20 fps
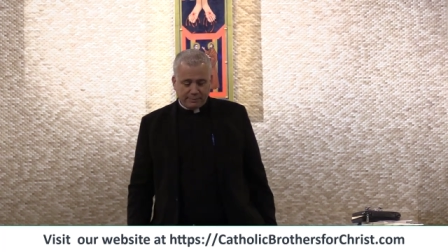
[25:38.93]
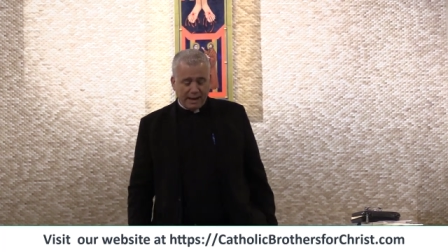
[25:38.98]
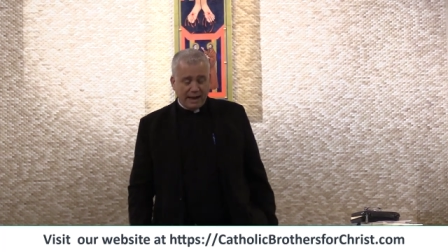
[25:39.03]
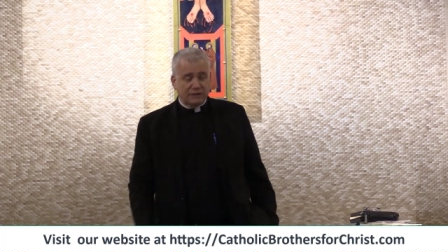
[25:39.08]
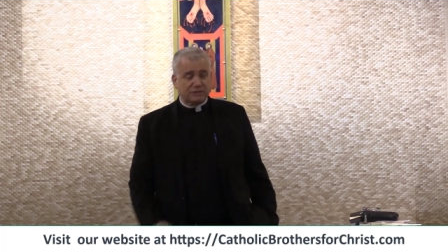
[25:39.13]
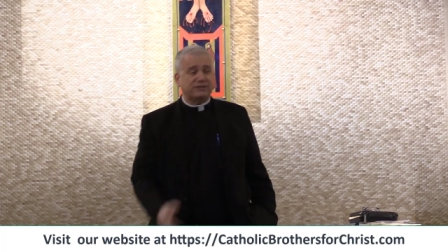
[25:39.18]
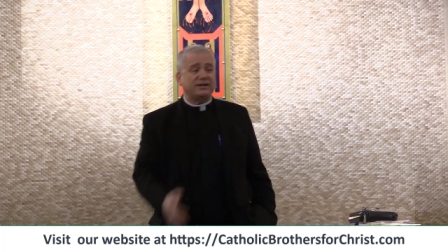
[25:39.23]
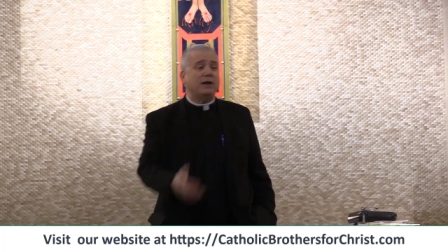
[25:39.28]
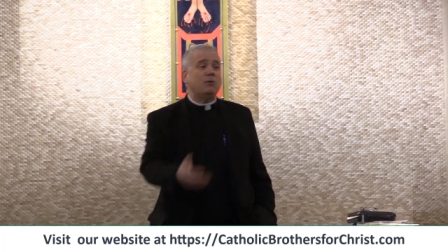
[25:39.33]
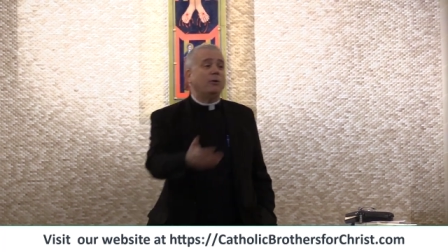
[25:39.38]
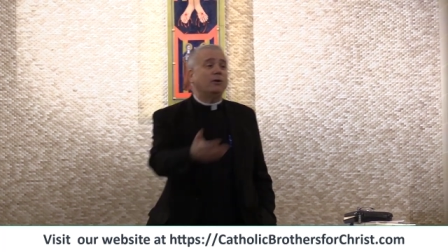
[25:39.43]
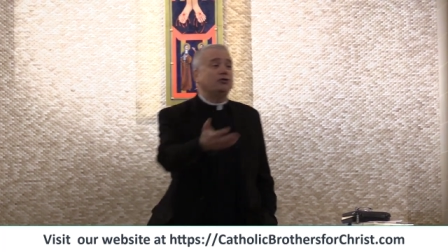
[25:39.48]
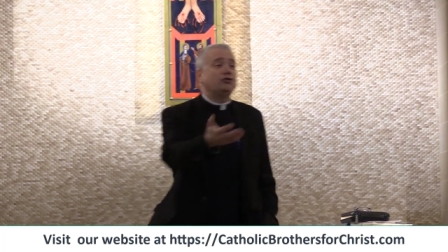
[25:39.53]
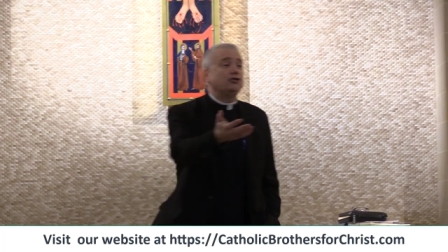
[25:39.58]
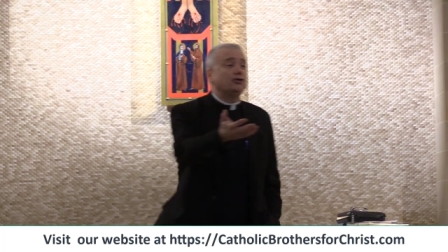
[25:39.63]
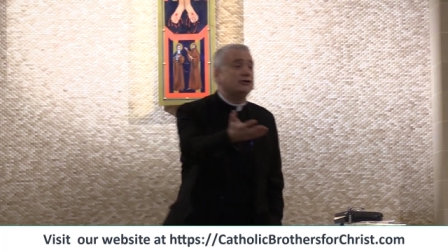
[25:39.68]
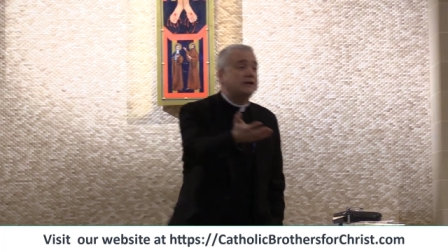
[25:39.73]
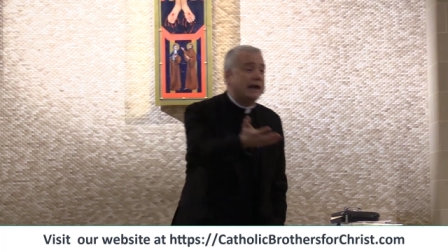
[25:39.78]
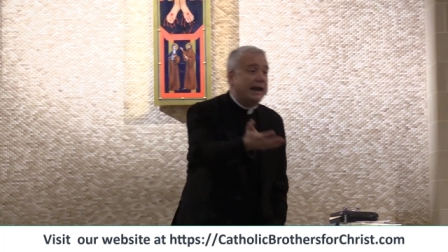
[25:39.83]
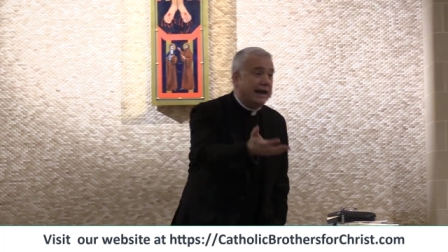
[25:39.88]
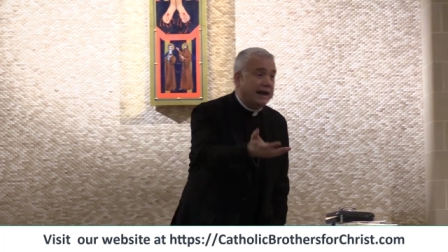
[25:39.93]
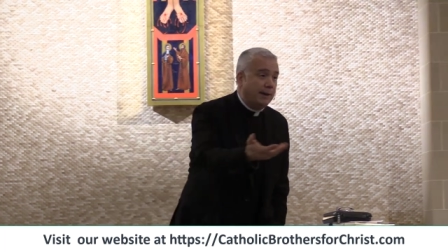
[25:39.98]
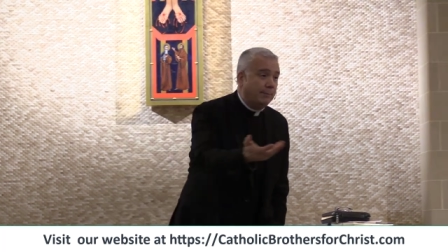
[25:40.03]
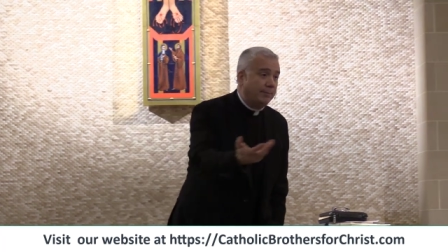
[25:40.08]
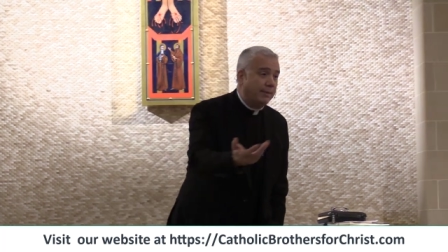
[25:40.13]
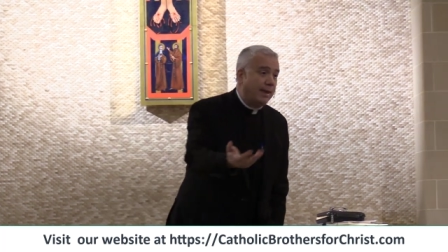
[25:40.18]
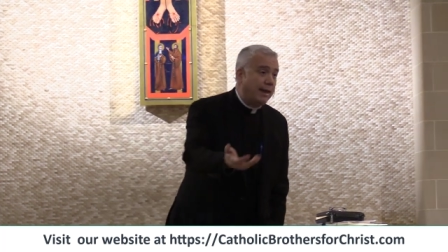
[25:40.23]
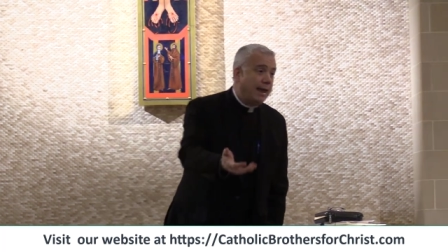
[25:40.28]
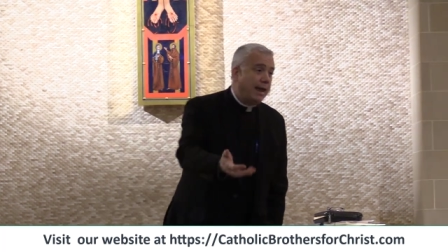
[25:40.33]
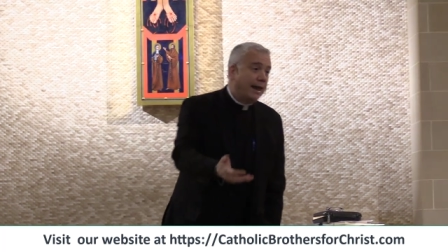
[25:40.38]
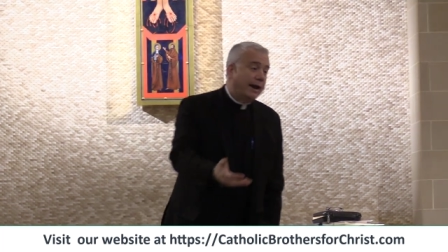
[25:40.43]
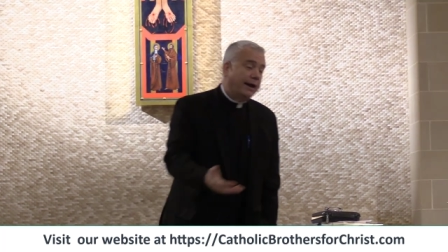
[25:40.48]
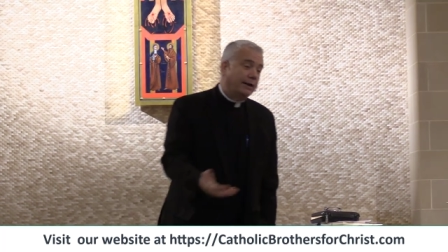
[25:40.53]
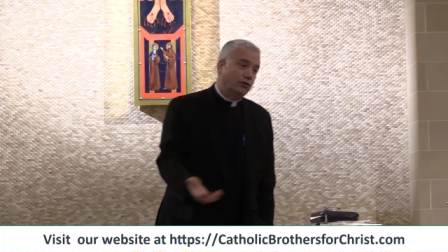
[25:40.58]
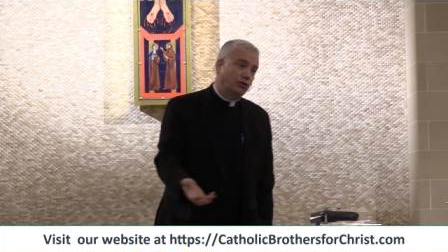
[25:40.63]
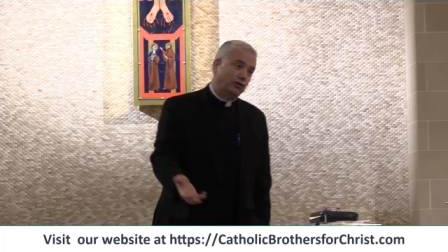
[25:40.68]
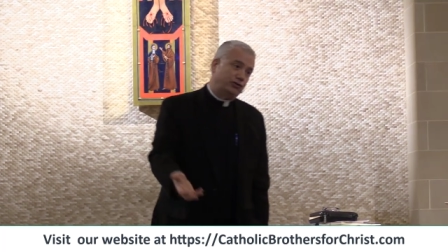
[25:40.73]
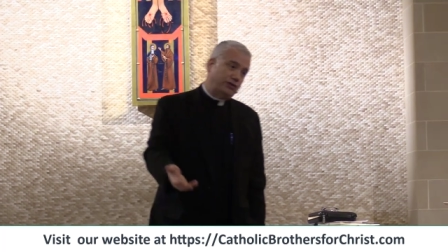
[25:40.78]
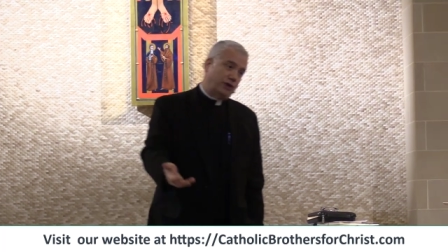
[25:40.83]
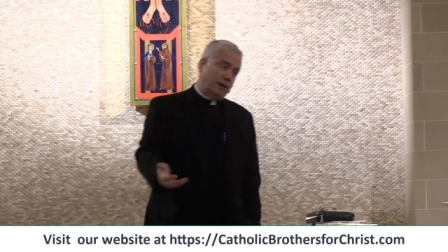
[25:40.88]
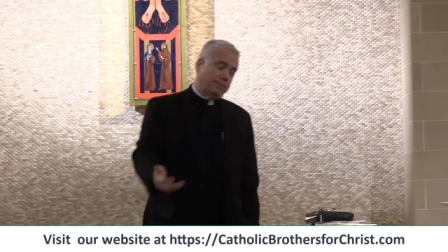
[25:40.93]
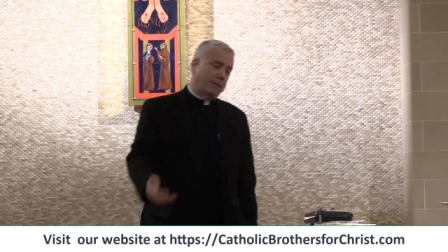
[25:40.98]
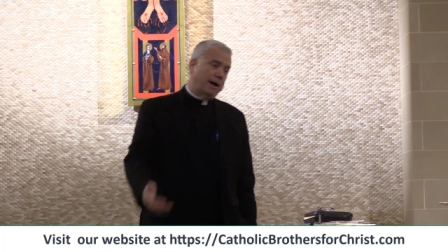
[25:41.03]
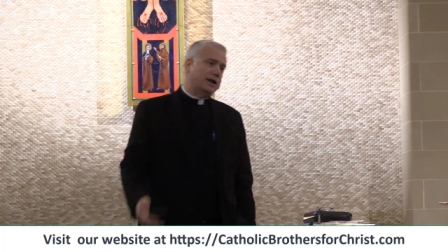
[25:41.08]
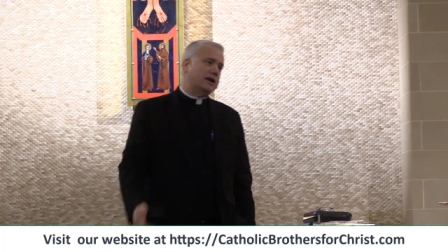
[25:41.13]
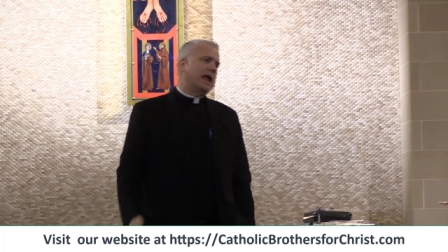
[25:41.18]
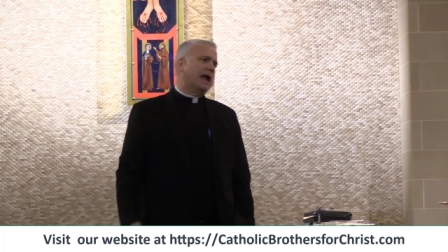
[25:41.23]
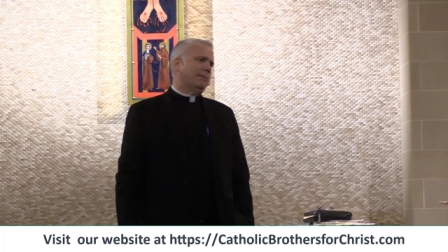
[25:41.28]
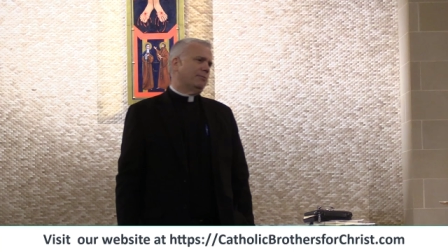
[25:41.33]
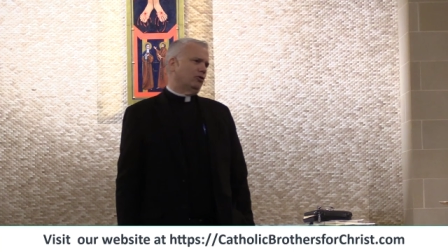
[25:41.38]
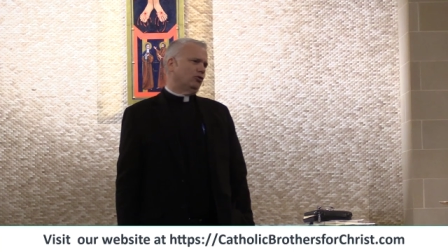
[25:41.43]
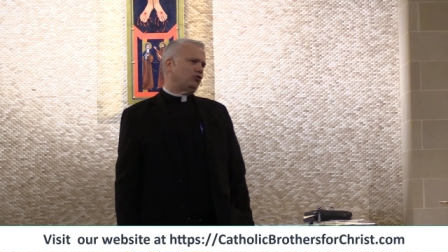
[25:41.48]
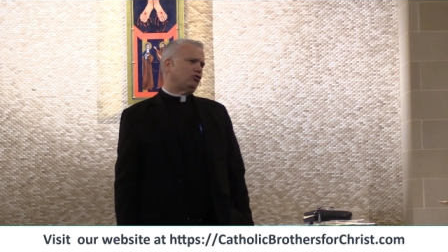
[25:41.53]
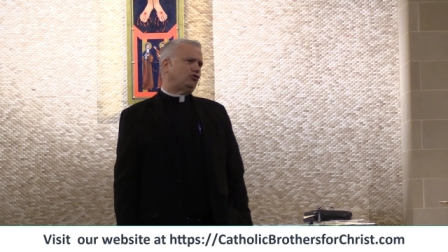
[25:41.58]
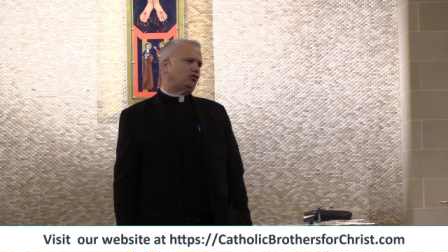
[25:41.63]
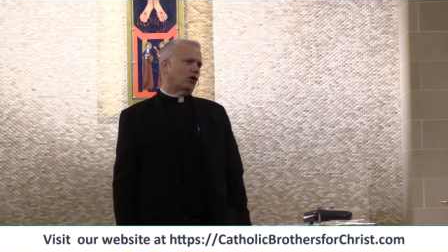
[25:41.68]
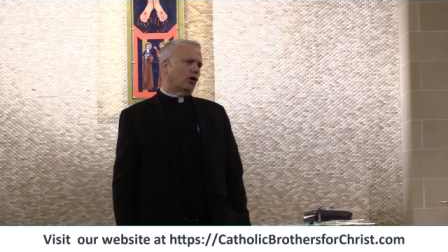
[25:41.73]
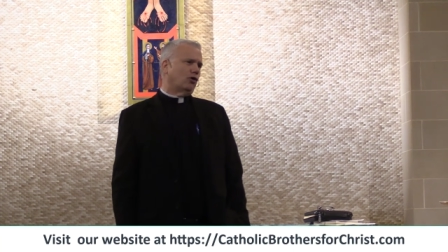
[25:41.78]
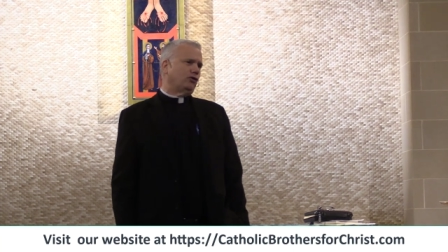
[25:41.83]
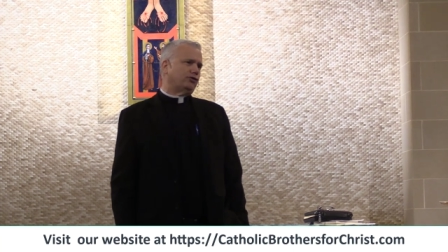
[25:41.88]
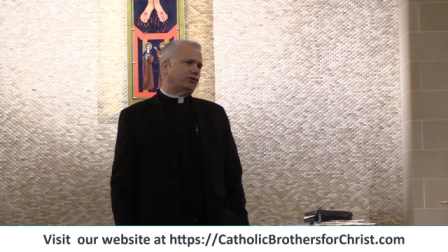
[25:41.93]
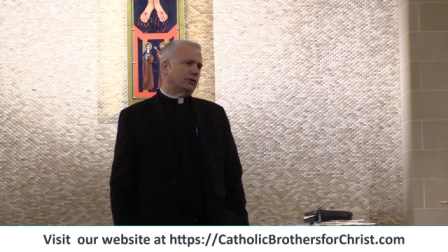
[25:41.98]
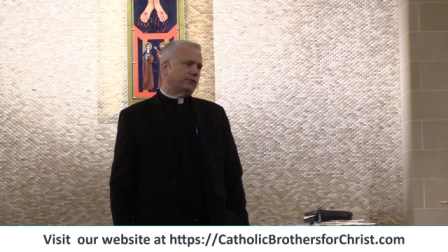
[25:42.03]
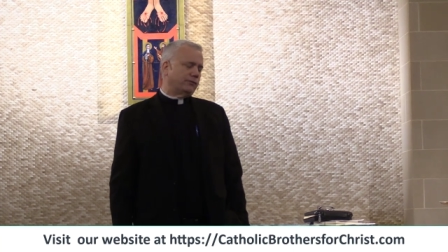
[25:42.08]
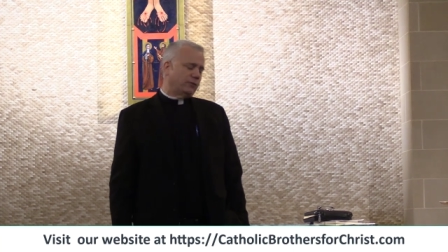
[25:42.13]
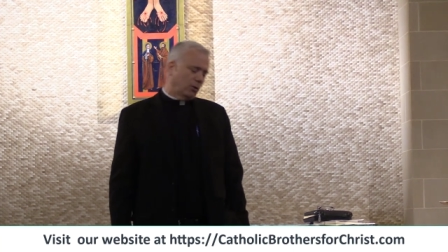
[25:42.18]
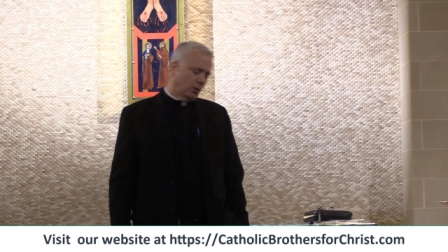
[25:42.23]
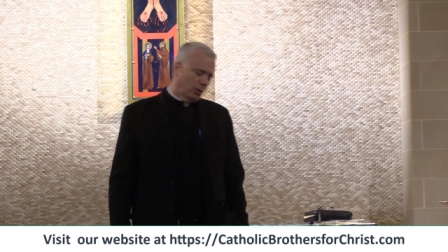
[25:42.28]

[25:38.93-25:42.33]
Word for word: I'll say, What's your name? And you'll say, My name is Joseph.